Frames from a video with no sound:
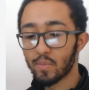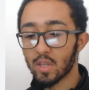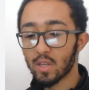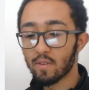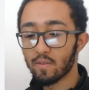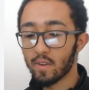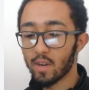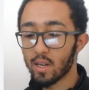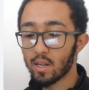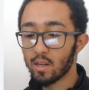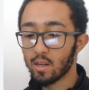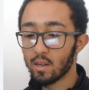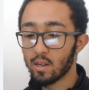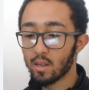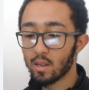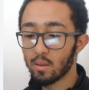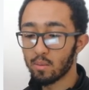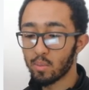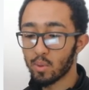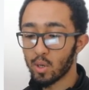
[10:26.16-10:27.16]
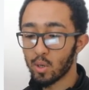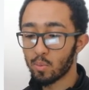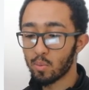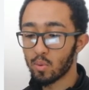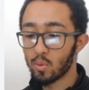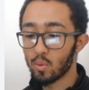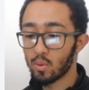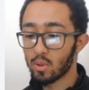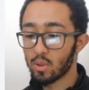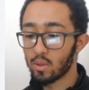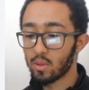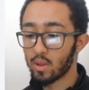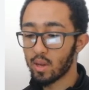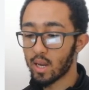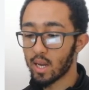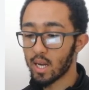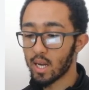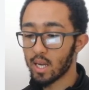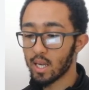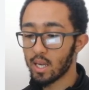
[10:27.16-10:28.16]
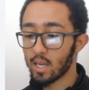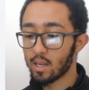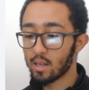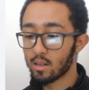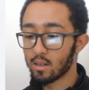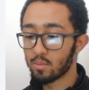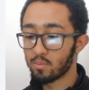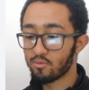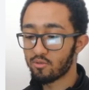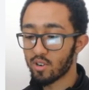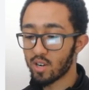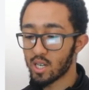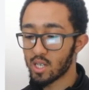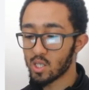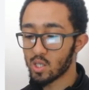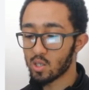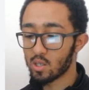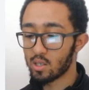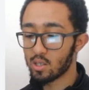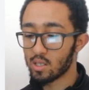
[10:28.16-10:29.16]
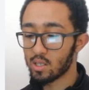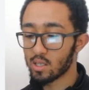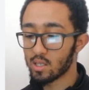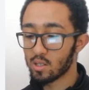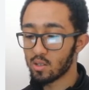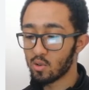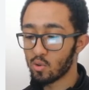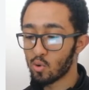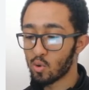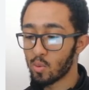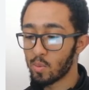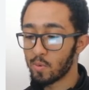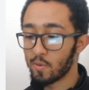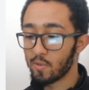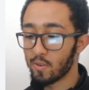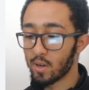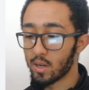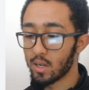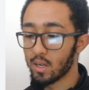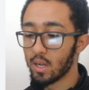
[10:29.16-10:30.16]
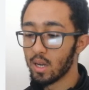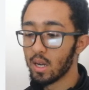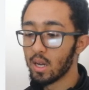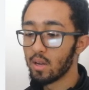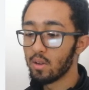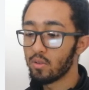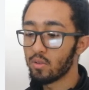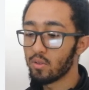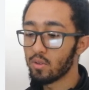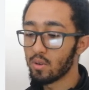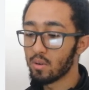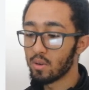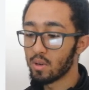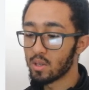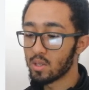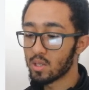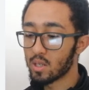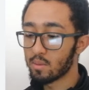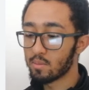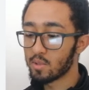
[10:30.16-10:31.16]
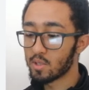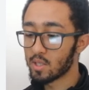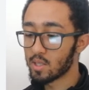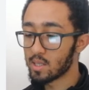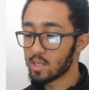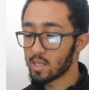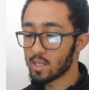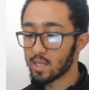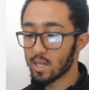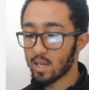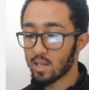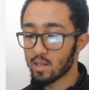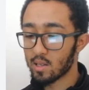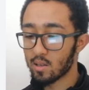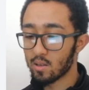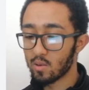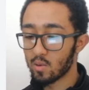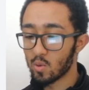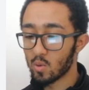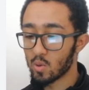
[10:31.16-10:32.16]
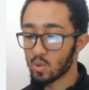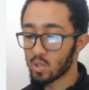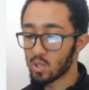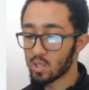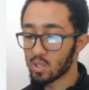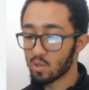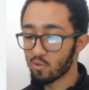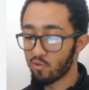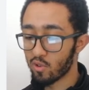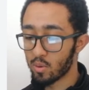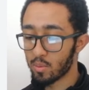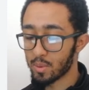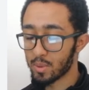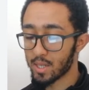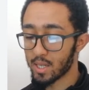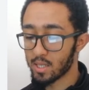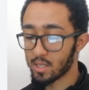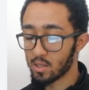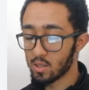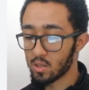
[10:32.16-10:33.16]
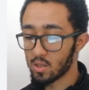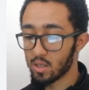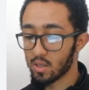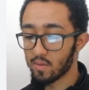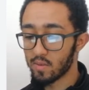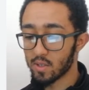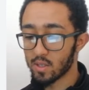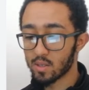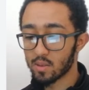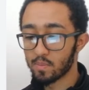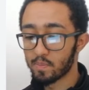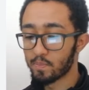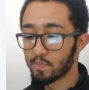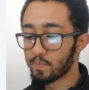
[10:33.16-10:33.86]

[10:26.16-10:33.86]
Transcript: Finally, in purple, the high-end price targets incorporate the assumptions that Tesla launches a robotaxi service.